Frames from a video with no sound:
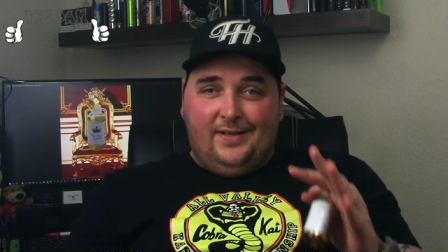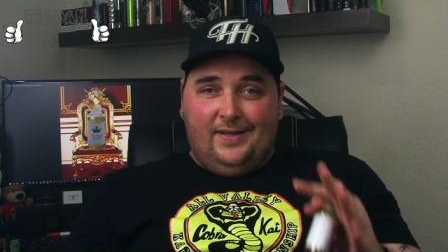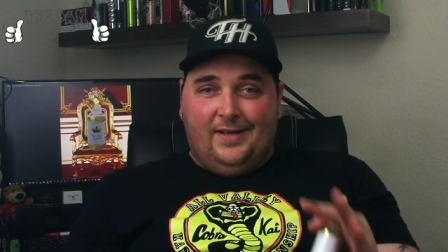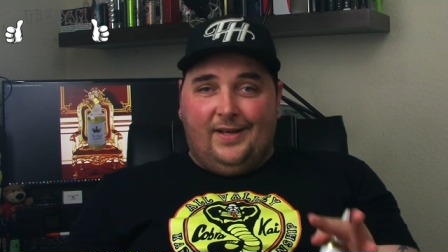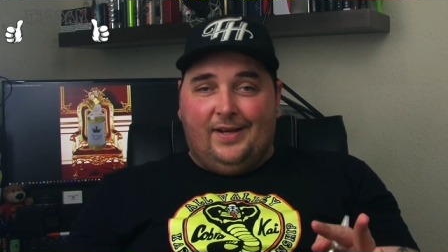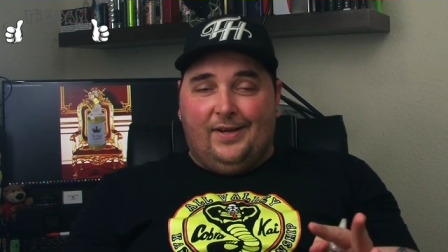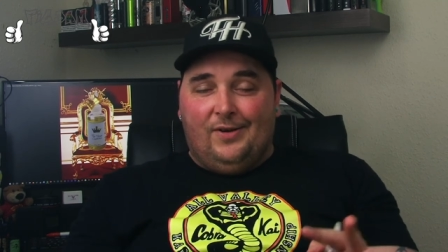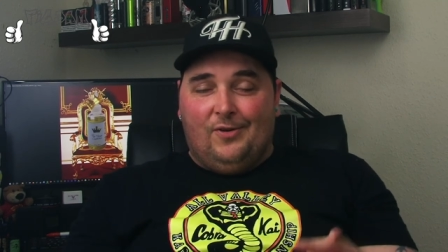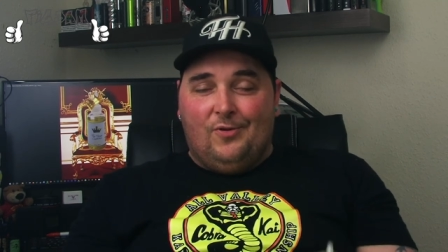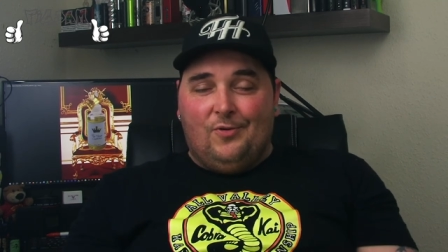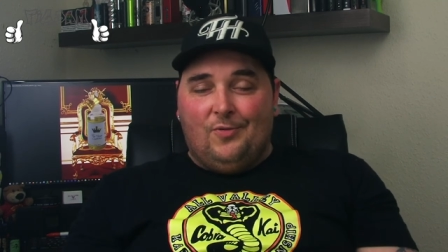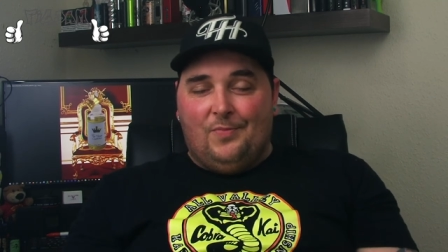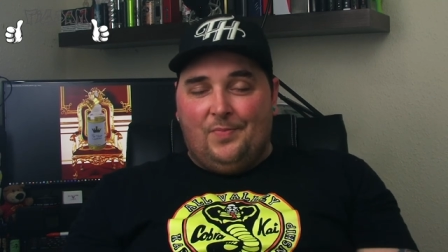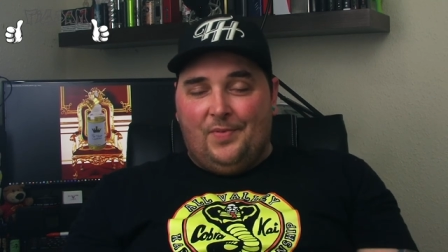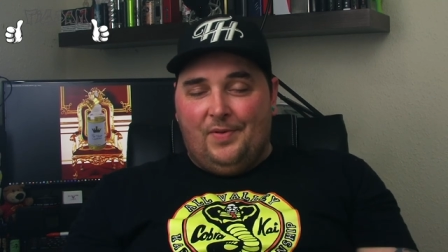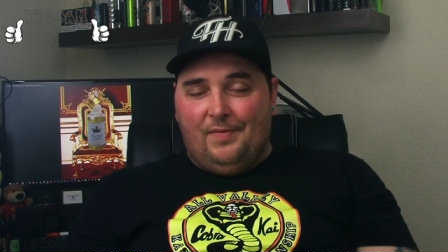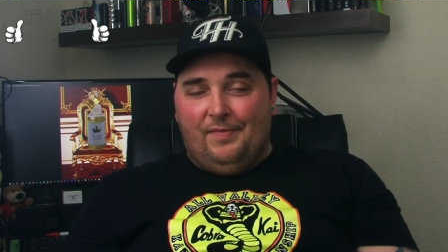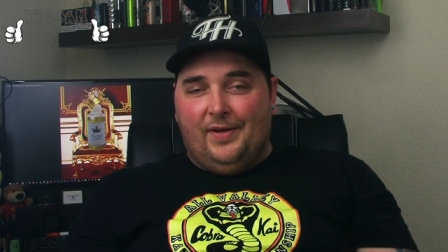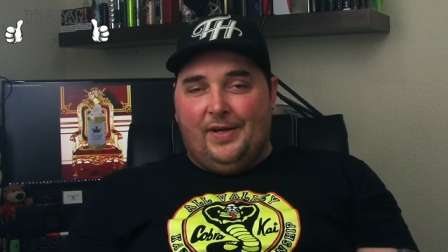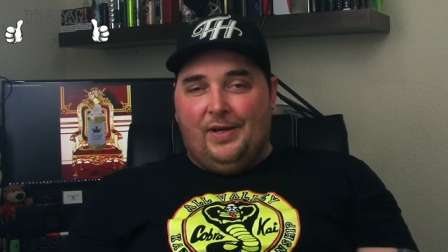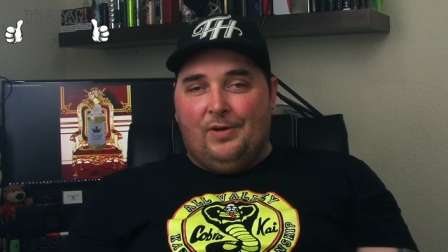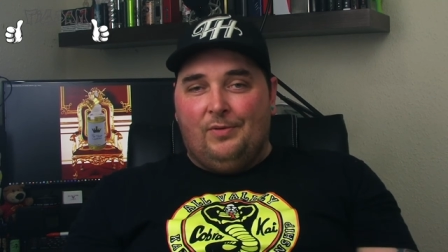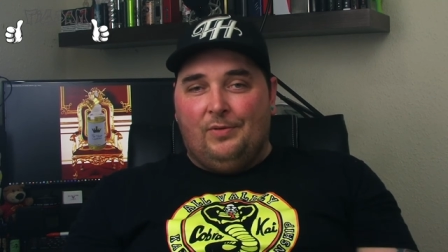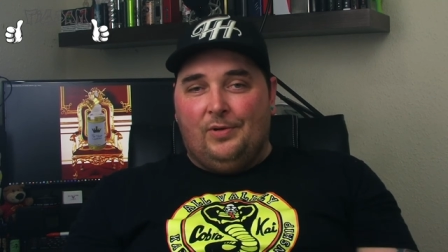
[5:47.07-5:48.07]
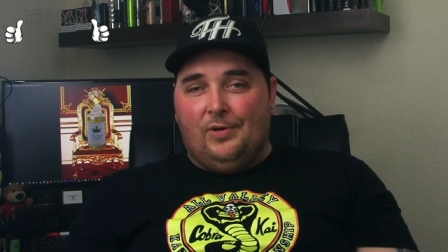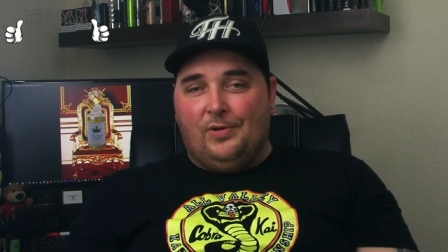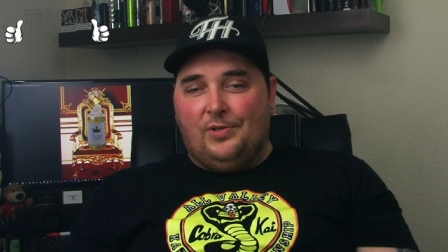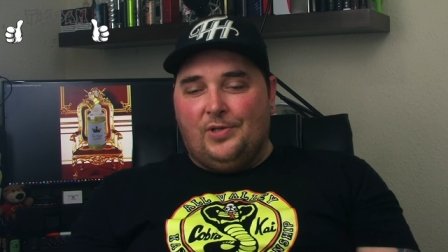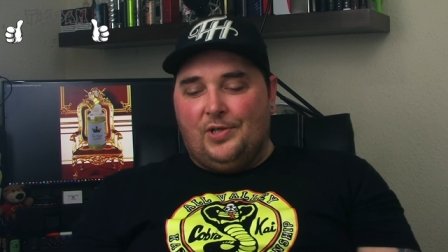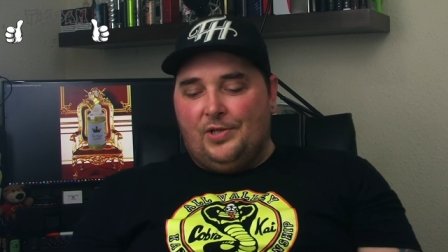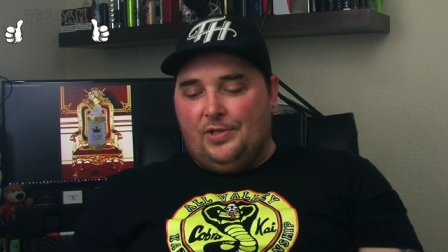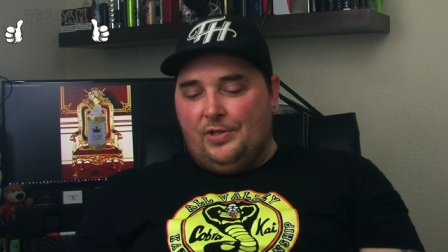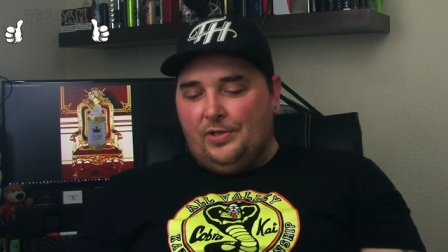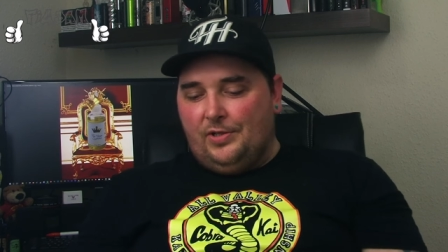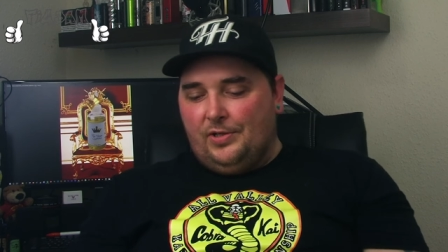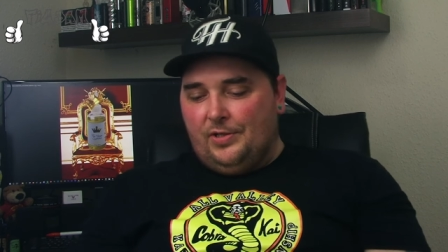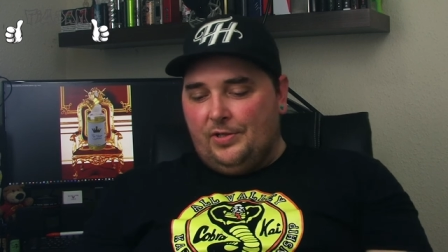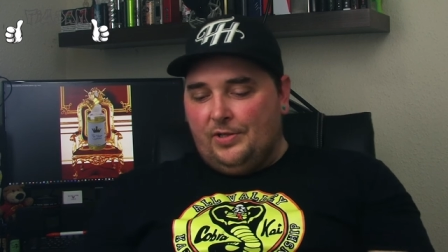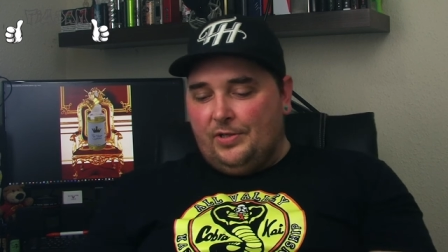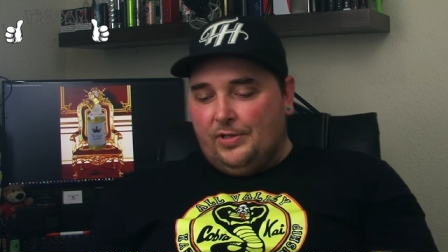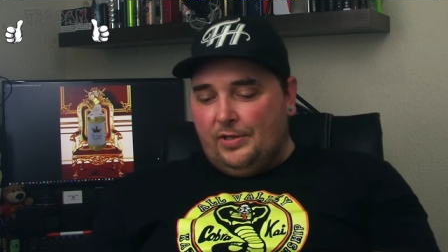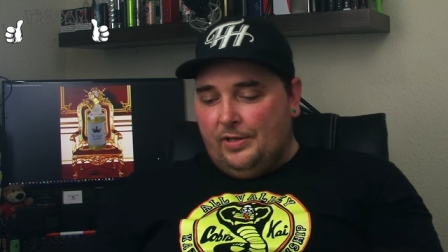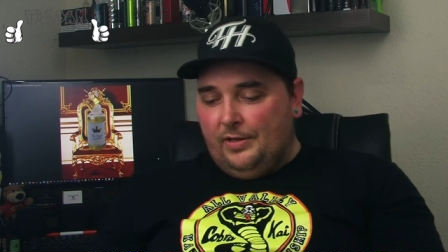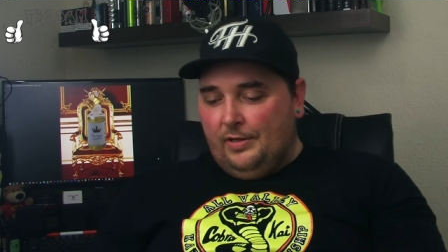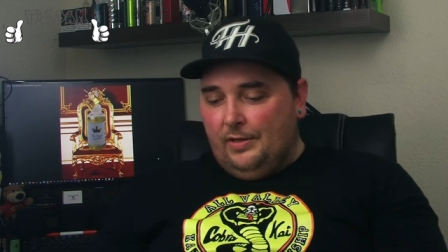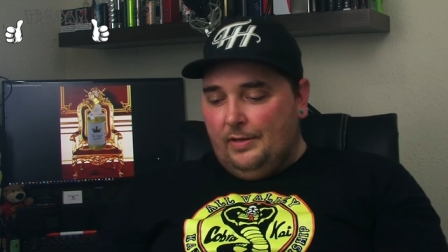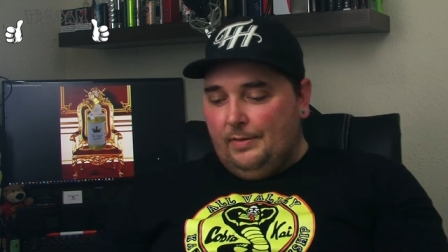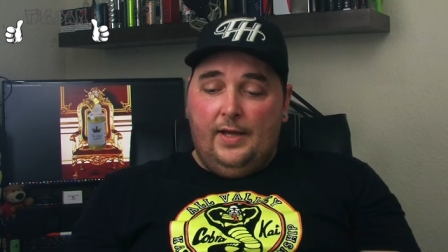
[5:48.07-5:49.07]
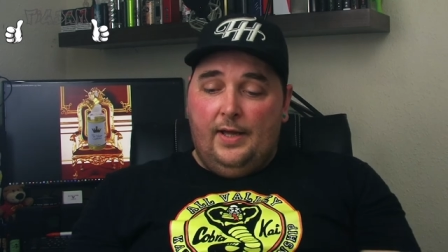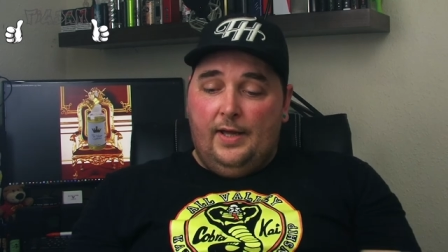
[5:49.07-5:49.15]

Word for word: and I hope the video does it justice.